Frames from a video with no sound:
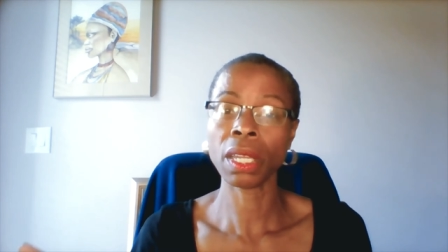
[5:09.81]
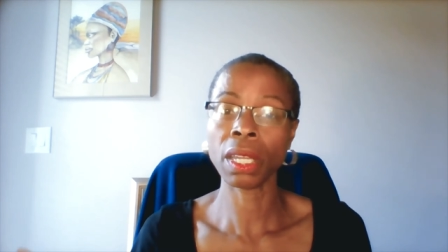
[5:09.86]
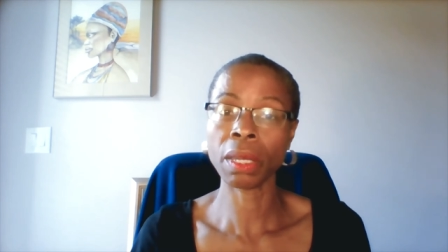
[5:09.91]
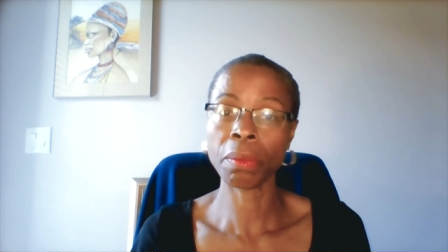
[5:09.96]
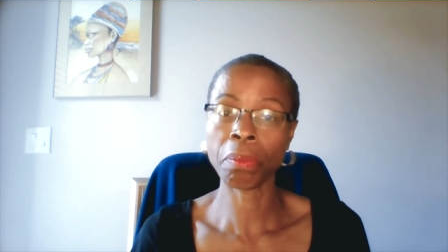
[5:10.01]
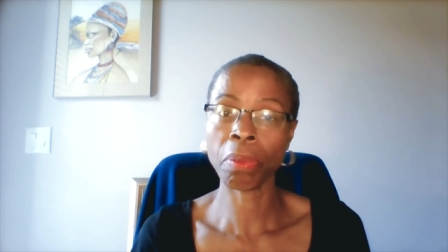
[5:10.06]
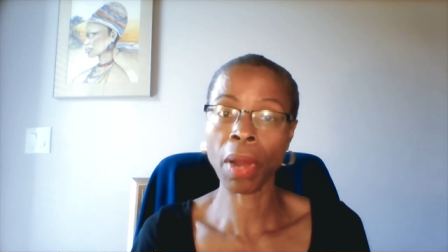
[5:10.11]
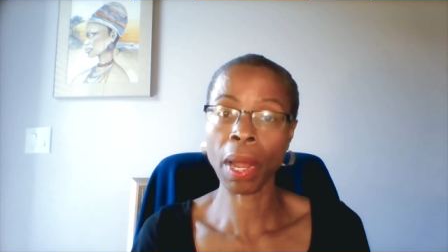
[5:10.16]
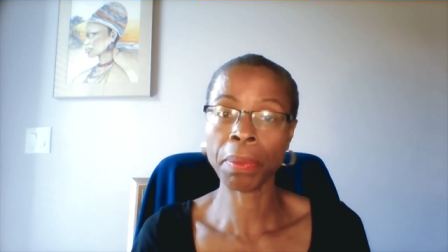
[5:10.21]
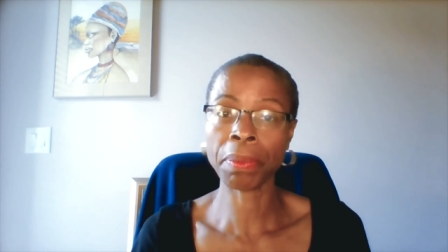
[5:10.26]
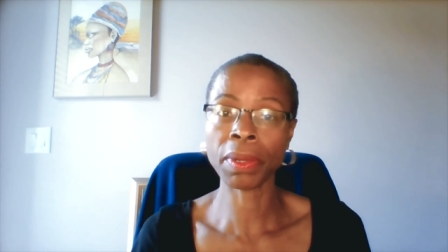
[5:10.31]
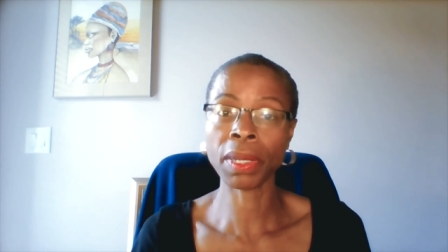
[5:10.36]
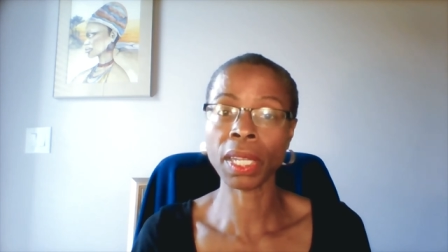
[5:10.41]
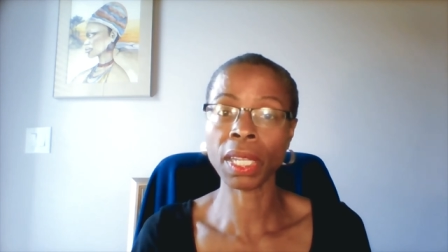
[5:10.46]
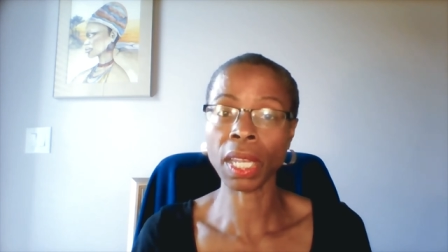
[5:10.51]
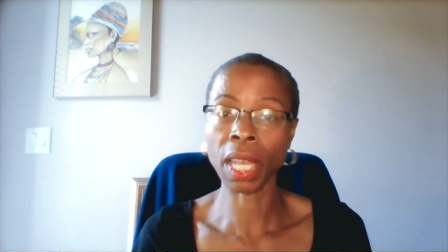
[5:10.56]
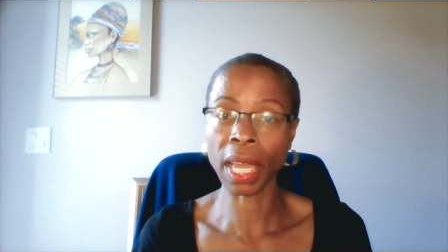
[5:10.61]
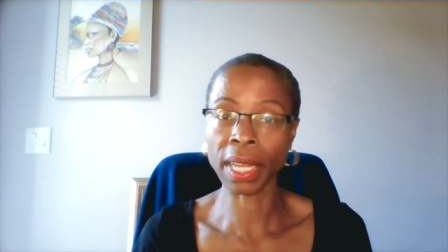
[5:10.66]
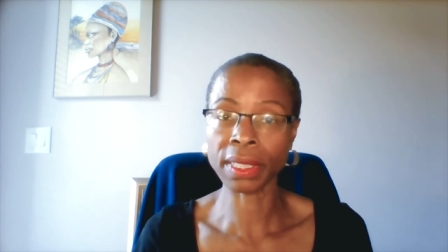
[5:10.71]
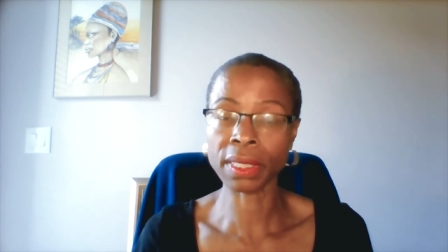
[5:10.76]
get
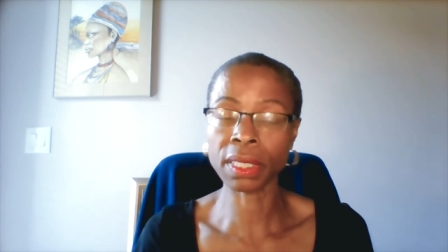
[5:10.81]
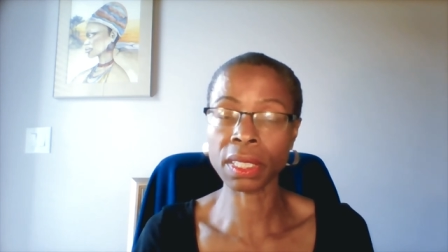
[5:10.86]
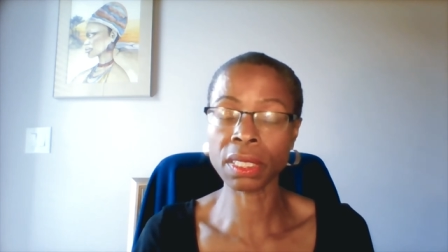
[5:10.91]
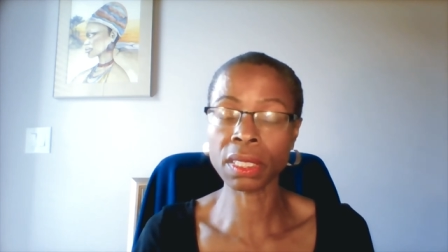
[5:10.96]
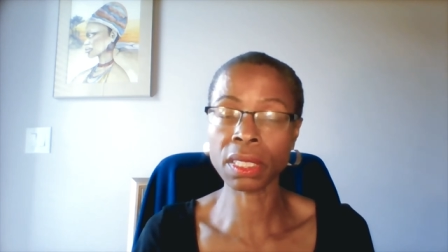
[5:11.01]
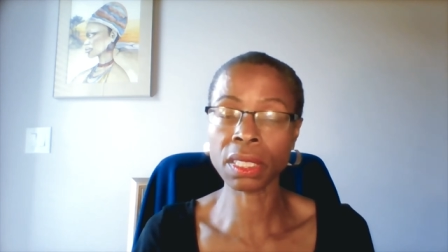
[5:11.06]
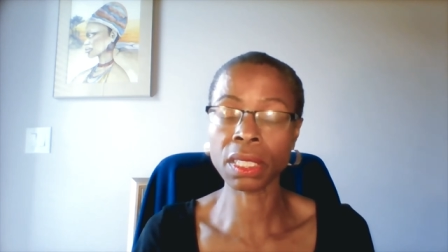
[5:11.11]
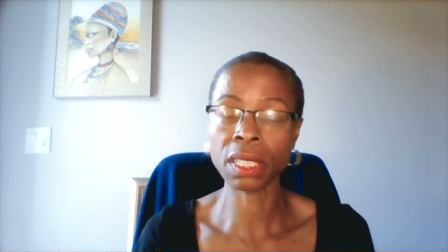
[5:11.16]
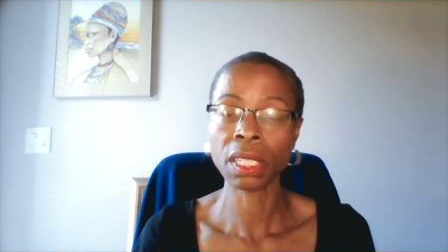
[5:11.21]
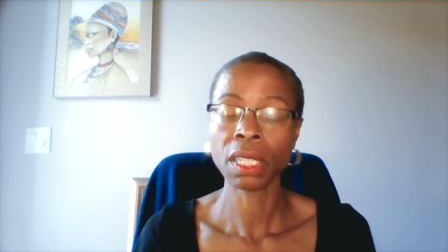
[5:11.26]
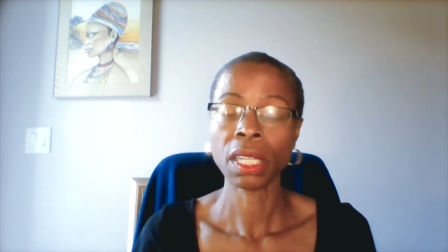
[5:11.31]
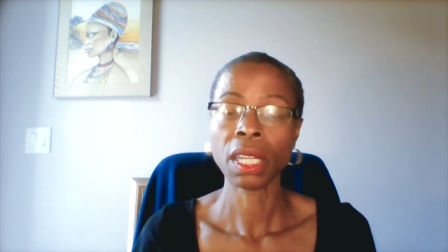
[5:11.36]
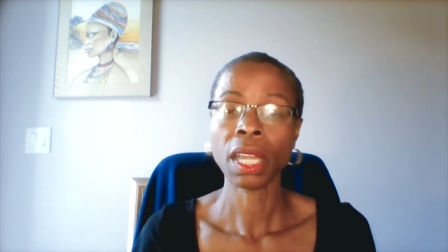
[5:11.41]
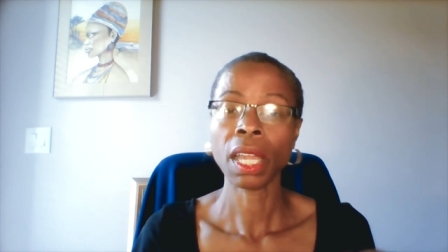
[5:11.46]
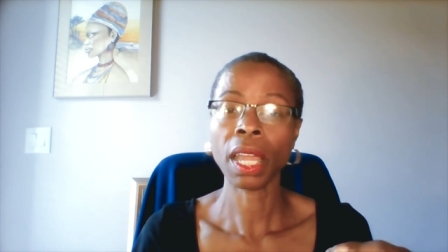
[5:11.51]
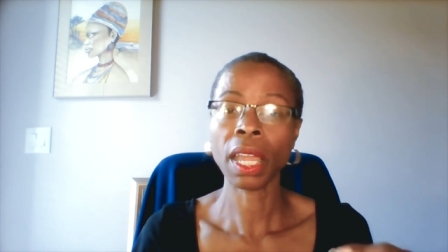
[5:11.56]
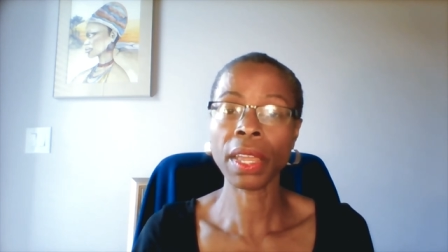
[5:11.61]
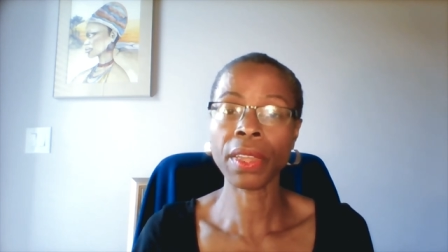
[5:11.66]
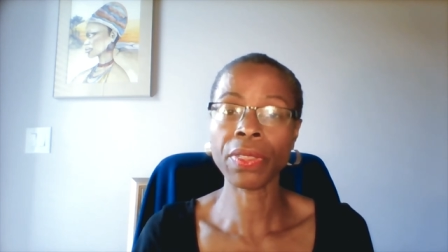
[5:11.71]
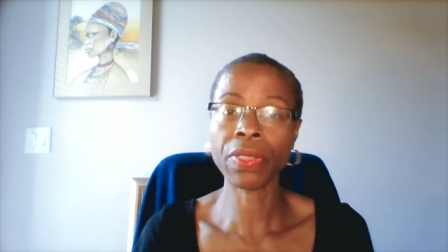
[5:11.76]
properly licensed,
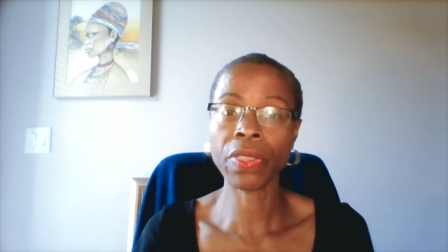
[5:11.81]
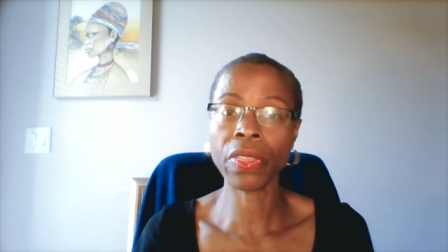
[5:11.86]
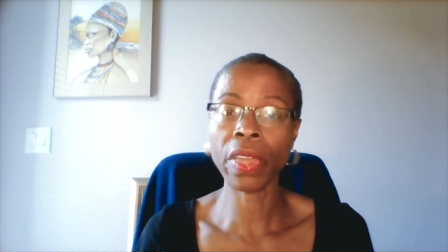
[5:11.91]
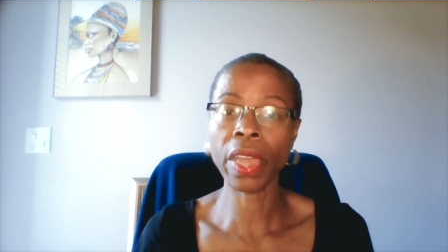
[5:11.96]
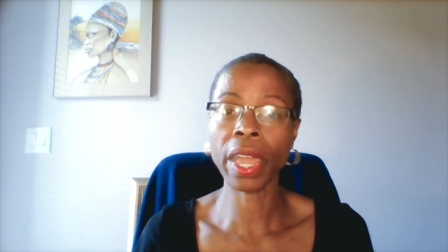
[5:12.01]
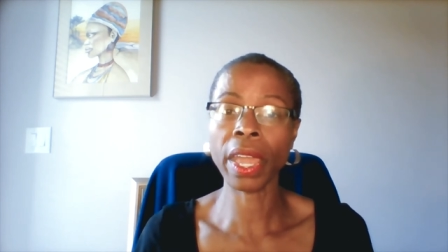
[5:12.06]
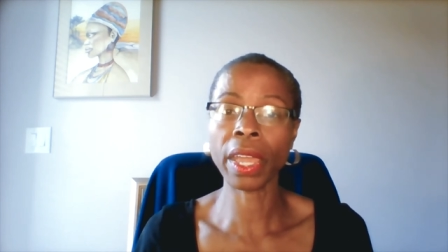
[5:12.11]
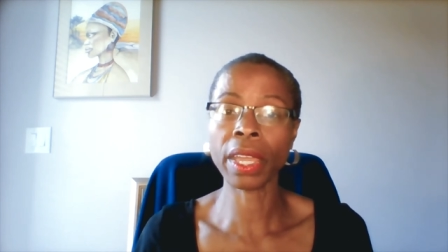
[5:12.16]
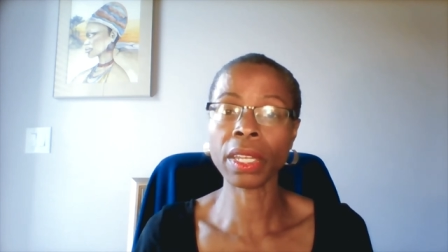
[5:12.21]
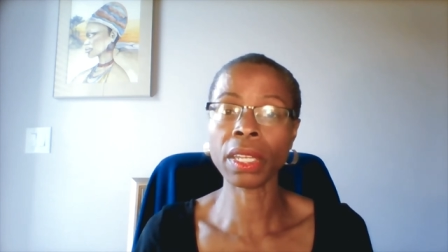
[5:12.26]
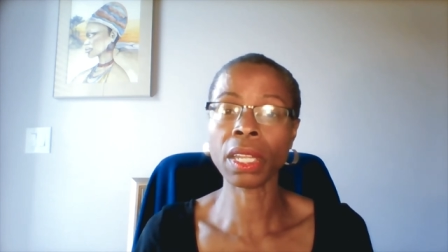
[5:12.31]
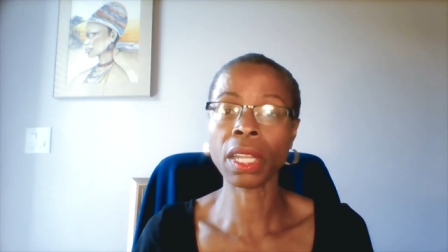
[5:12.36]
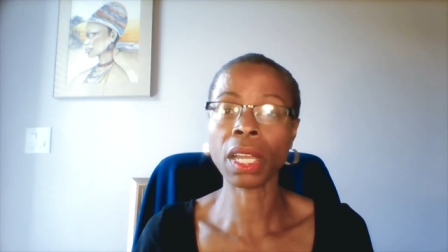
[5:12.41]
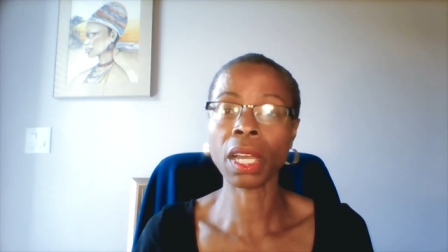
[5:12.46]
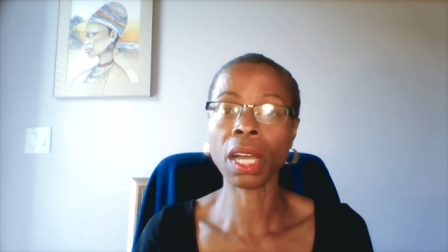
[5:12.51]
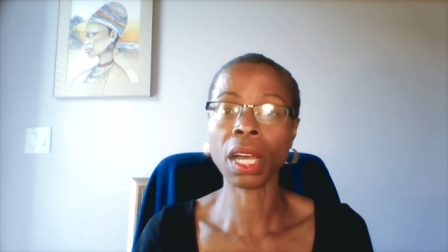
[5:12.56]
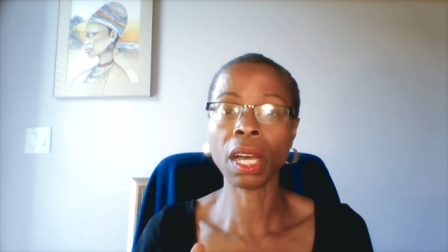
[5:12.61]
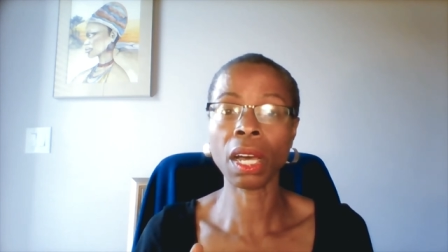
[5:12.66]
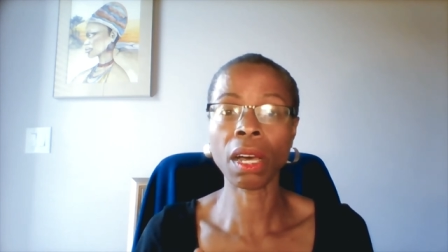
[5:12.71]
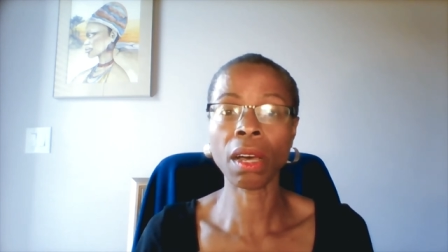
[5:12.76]
and
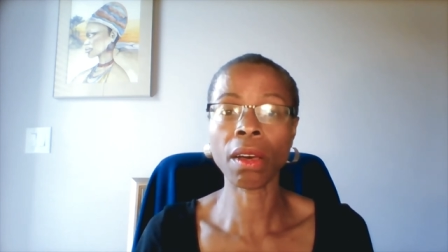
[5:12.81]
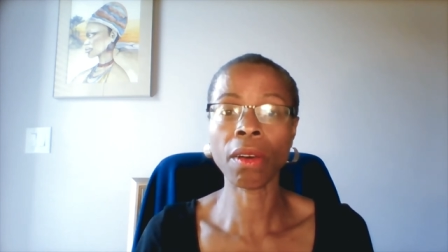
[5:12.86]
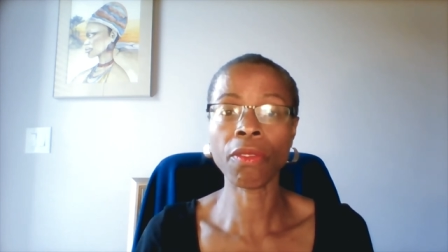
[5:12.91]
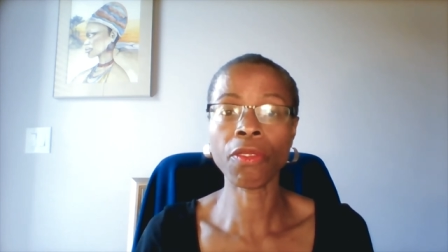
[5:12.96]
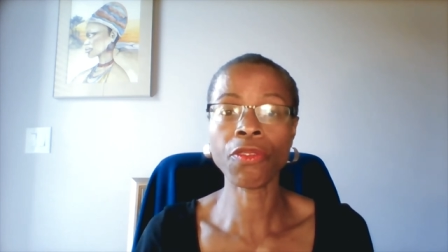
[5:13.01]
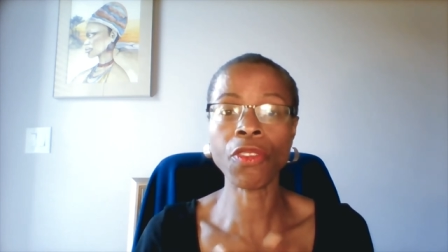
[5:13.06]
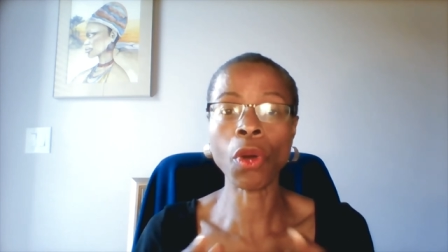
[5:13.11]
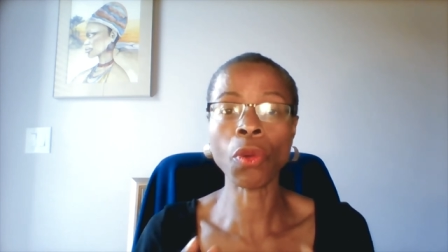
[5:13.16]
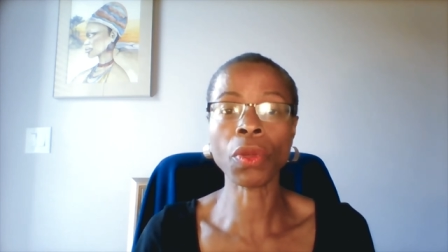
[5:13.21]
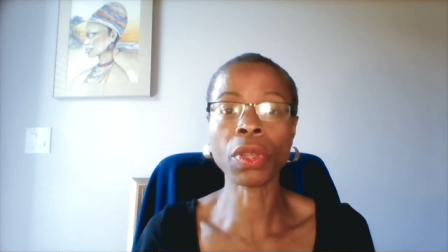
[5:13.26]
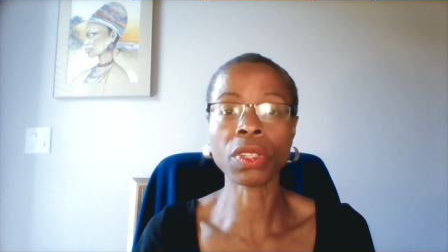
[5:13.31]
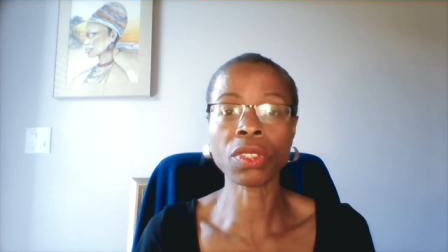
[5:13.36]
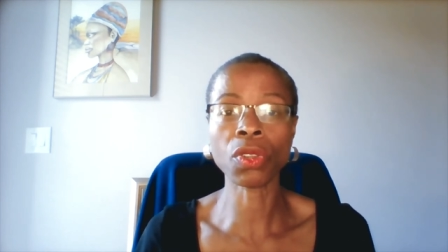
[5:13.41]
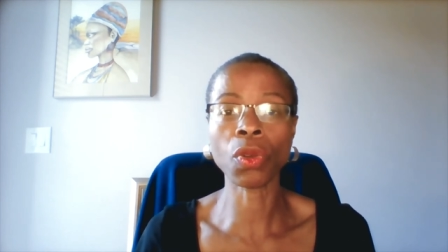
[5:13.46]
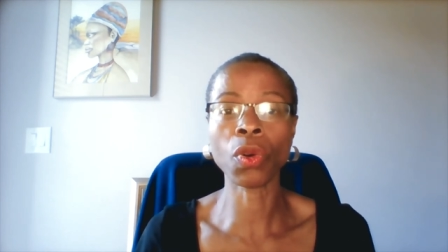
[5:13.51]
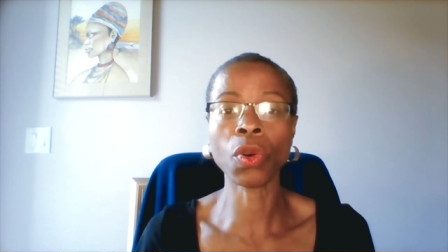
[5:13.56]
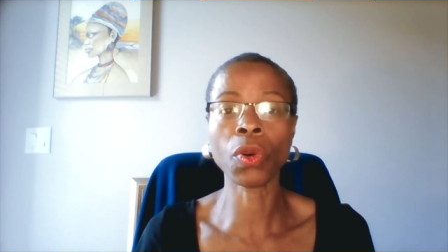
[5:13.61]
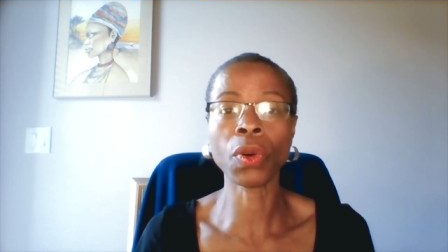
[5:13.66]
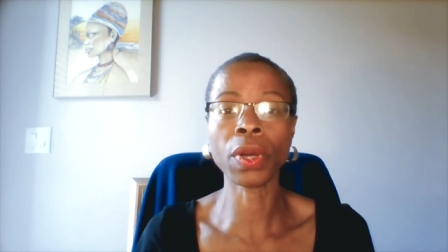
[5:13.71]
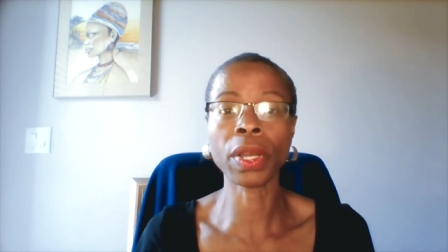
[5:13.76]
then uh, focus
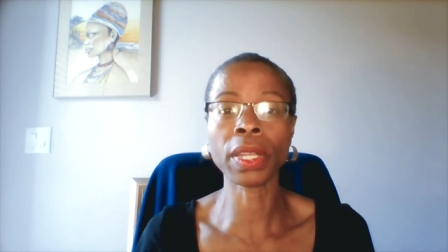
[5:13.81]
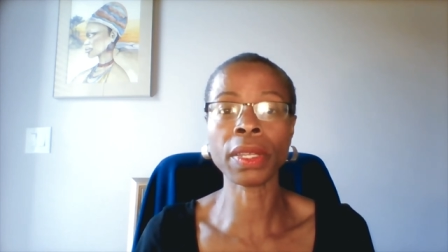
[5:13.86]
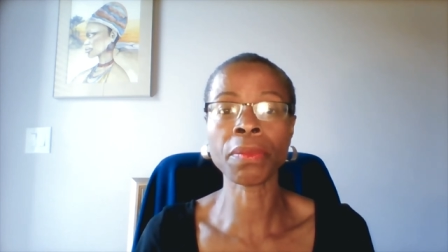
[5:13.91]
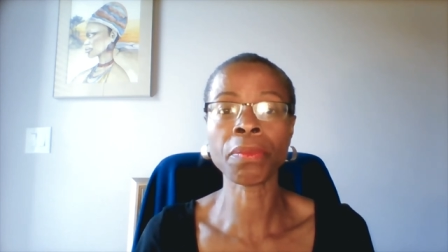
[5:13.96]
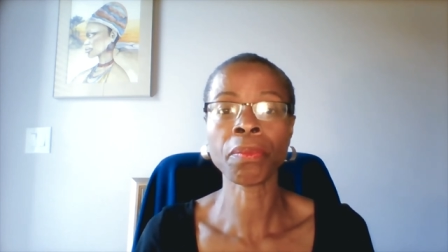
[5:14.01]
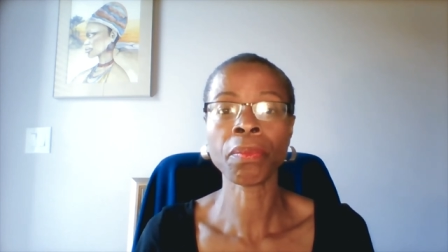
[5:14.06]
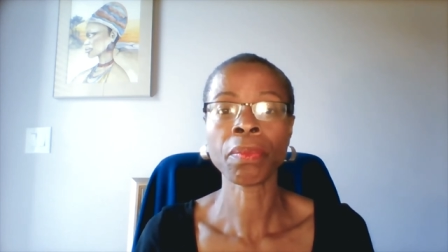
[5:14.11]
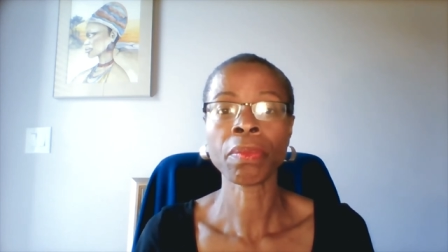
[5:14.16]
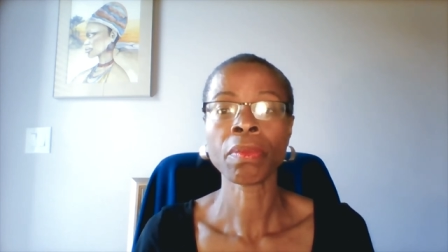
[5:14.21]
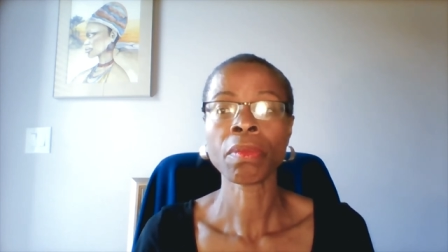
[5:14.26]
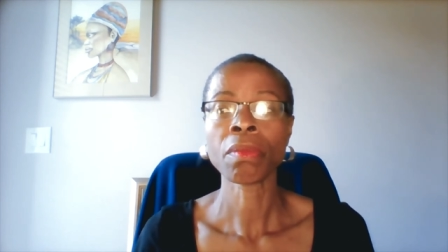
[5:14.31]
on